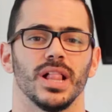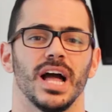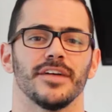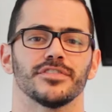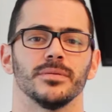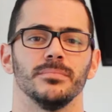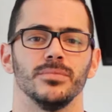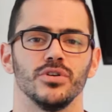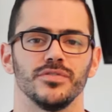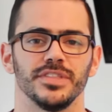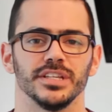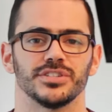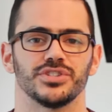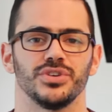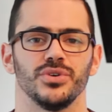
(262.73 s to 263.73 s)
have to move
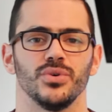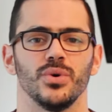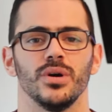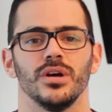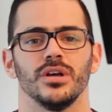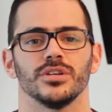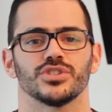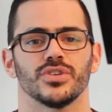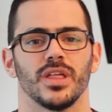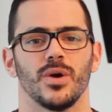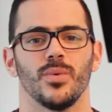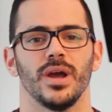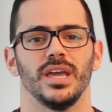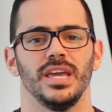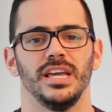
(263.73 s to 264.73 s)
these 2 so
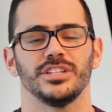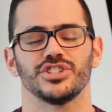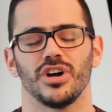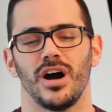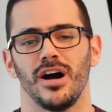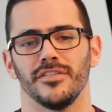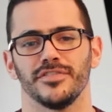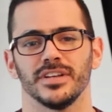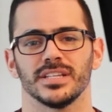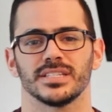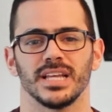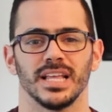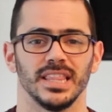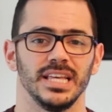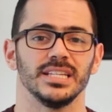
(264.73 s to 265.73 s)
that way each
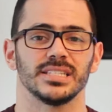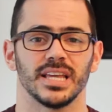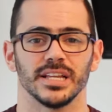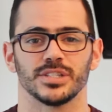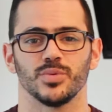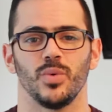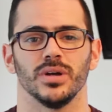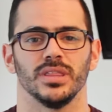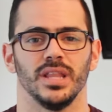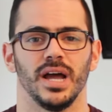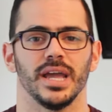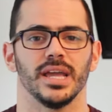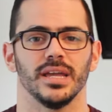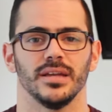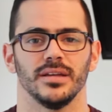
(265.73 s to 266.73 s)
office at least gets 1
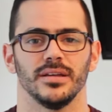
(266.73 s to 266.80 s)
light.